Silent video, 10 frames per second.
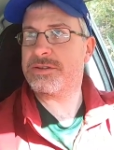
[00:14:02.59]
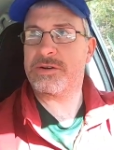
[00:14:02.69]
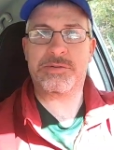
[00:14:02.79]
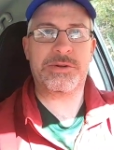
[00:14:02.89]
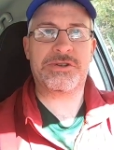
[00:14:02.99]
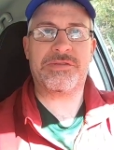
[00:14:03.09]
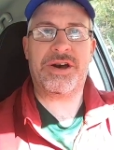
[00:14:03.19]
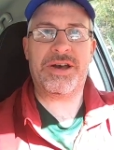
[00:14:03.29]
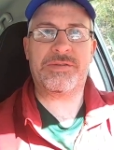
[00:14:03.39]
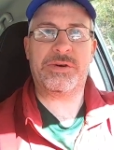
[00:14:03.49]
as long as we
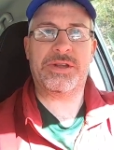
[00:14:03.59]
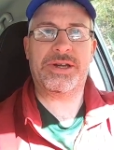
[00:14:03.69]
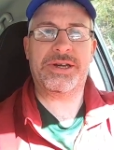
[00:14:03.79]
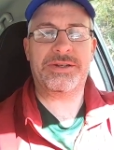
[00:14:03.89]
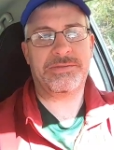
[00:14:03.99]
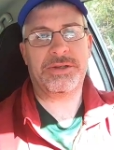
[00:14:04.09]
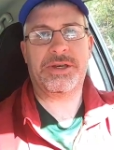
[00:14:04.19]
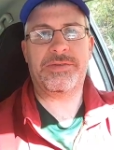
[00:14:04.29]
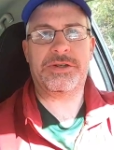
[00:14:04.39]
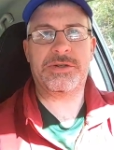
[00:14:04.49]
survive, we'll
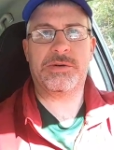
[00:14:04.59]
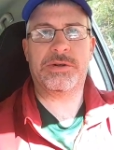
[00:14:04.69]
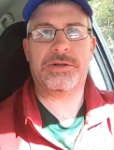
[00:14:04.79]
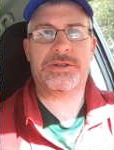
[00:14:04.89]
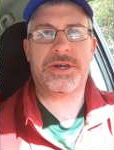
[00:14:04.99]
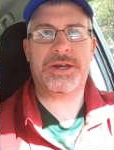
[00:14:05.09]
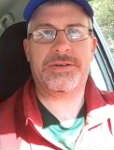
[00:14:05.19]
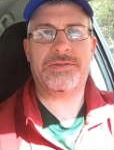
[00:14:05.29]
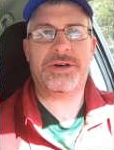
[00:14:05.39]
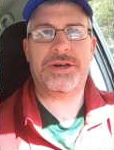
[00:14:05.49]
give you a tour inside
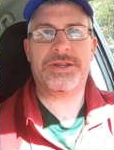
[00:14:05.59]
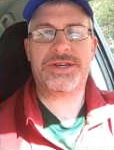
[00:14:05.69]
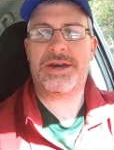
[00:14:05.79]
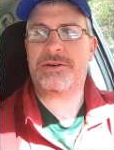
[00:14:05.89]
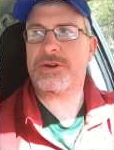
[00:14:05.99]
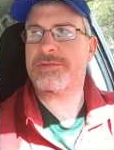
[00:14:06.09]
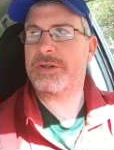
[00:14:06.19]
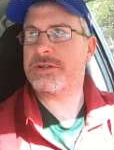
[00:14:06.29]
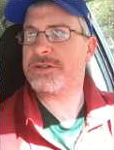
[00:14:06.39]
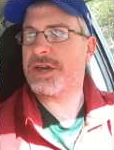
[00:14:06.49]
of the town of
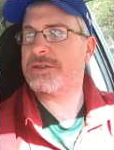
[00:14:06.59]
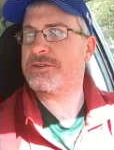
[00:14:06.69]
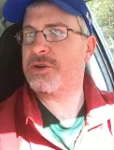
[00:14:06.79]
Greenville instead.